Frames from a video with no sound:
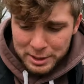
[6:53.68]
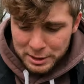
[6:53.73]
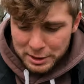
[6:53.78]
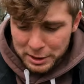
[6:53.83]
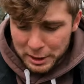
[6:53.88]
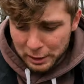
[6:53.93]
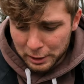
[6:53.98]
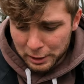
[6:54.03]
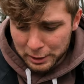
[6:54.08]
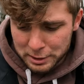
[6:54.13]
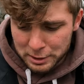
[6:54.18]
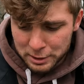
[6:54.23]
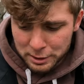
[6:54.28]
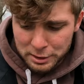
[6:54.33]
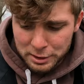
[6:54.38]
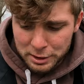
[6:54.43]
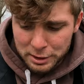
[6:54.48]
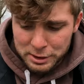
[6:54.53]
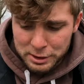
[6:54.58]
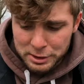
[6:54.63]
It's a Diglett,
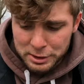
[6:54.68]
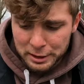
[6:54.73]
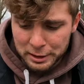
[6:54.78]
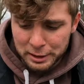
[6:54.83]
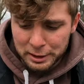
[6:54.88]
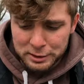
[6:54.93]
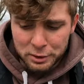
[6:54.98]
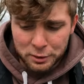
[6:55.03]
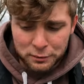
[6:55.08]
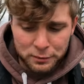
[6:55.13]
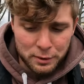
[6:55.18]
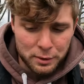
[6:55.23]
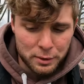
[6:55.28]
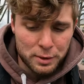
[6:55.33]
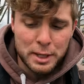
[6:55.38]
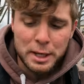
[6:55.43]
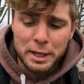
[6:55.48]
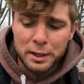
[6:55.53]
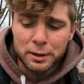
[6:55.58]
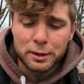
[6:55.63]
and this Diglett over
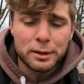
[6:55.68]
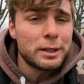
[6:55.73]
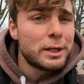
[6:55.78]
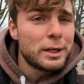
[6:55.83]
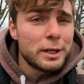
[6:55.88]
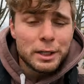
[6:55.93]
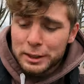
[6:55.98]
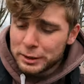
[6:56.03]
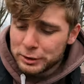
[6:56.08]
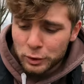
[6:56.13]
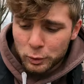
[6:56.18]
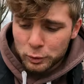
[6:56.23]
there is